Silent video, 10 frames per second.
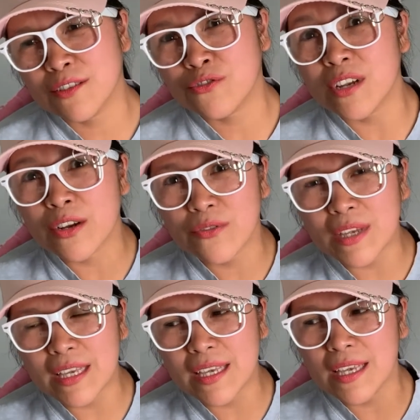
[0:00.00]

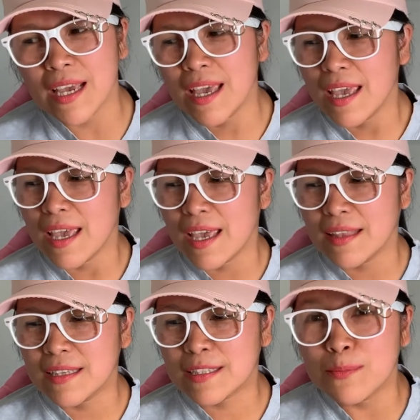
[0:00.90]
trickery
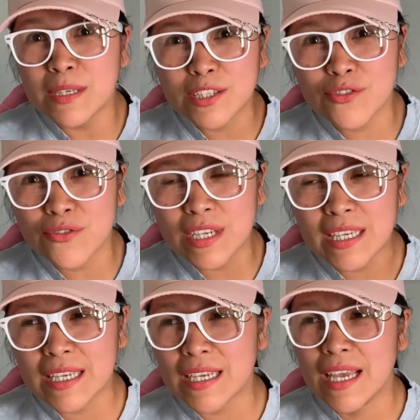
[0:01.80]
and this
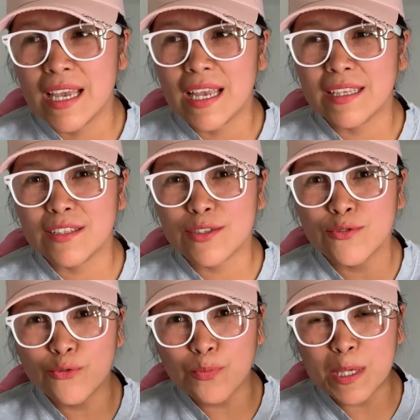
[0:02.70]
mystery and these
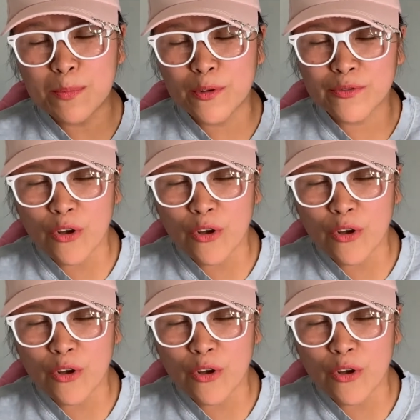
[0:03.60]
two people,